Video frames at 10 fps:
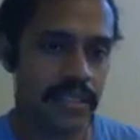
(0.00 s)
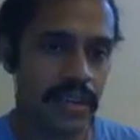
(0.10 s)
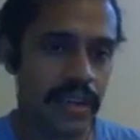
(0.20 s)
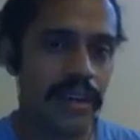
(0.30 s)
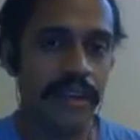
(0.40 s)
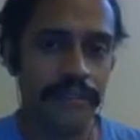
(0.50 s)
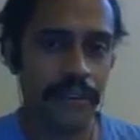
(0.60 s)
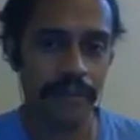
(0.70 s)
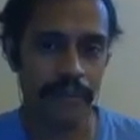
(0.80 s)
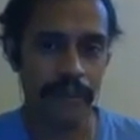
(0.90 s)

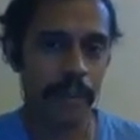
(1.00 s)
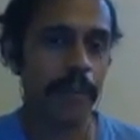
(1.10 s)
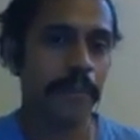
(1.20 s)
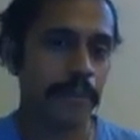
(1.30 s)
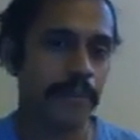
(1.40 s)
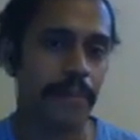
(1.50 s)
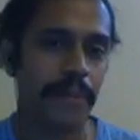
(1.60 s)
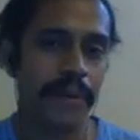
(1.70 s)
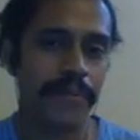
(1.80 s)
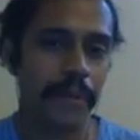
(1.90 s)
from
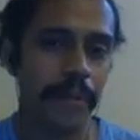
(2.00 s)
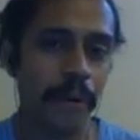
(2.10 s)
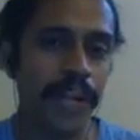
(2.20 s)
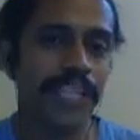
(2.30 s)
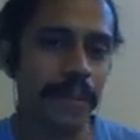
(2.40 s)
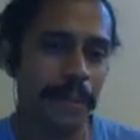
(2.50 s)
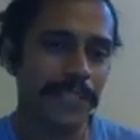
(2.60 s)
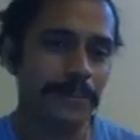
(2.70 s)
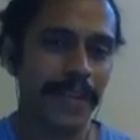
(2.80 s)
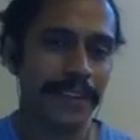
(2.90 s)
an ownership
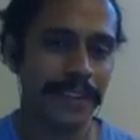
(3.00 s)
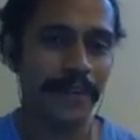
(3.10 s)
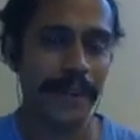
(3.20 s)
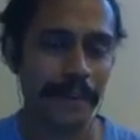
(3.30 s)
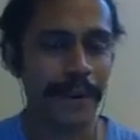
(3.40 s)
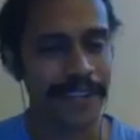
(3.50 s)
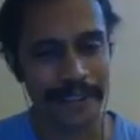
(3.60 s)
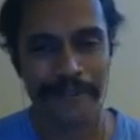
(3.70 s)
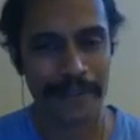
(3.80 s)
perspective is very important.